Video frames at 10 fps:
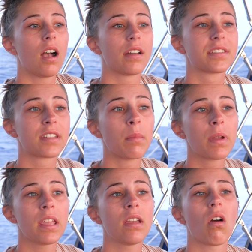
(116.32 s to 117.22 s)

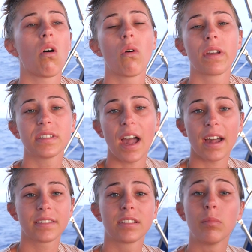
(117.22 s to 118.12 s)
somebody always
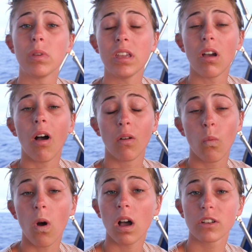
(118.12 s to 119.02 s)
has to be on
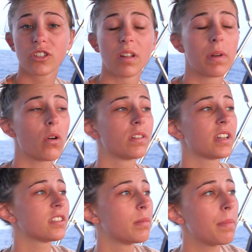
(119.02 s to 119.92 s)
watch. Somebody always
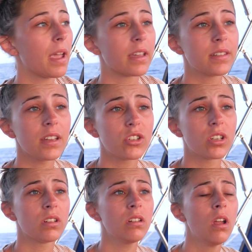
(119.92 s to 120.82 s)
has to be paying
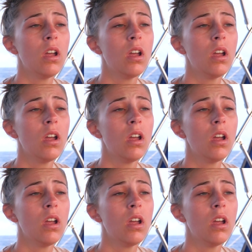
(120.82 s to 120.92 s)
attention.